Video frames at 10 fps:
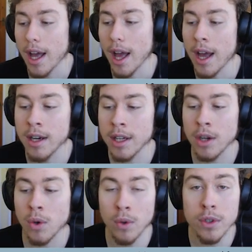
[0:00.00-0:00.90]
and it
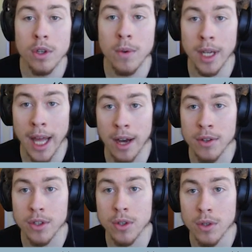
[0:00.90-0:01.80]
also
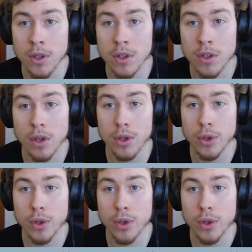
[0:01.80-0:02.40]
allows users